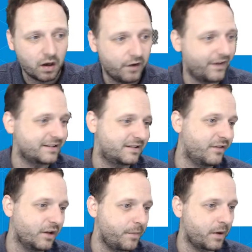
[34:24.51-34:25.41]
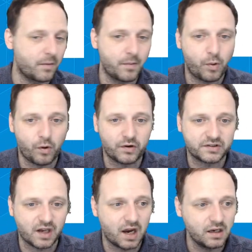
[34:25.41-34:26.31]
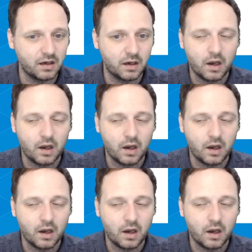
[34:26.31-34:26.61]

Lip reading: Have Aston Villa become a poorer side?